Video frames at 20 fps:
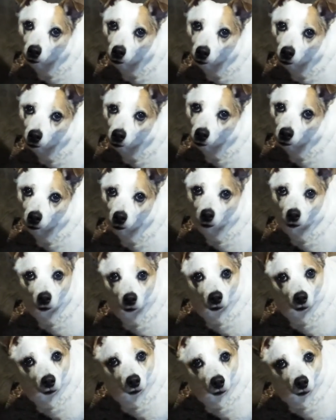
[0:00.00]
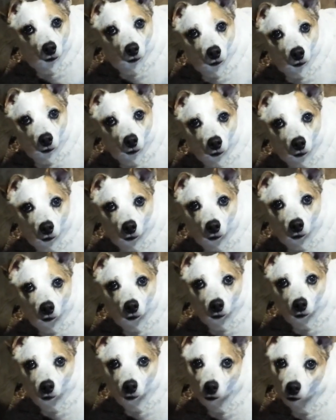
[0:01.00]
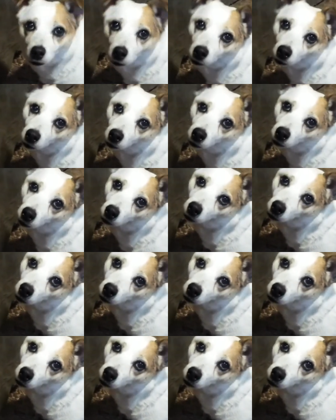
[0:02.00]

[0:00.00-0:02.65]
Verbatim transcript: Do you like woodworking? Do you like woodworking?